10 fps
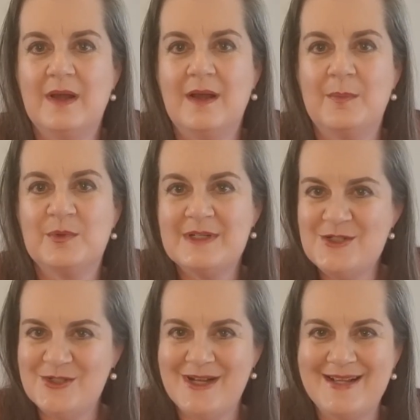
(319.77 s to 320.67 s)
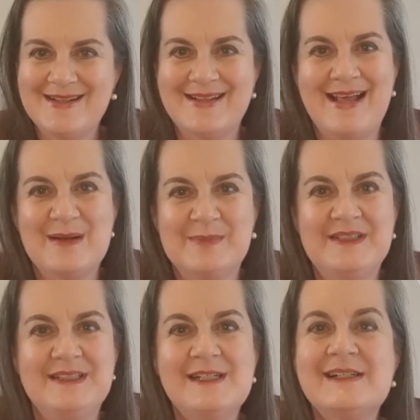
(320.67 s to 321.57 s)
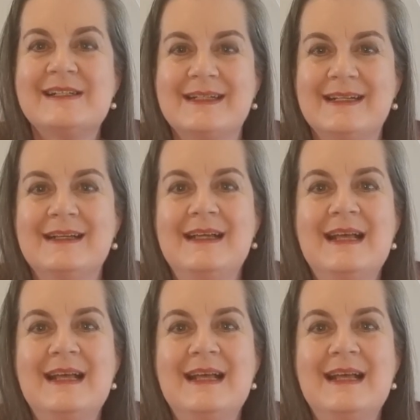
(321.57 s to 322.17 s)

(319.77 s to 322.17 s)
appreciate that positioning